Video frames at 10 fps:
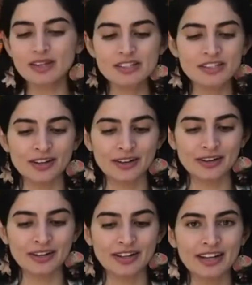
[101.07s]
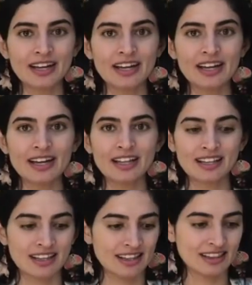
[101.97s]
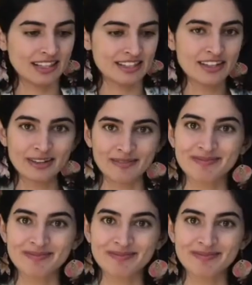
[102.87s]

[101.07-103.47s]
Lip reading: So let's go.